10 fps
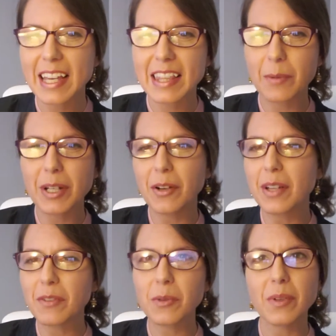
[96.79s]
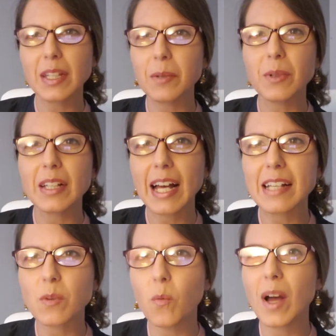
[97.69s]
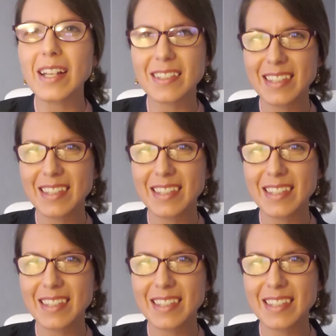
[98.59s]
that we don't even really realize what is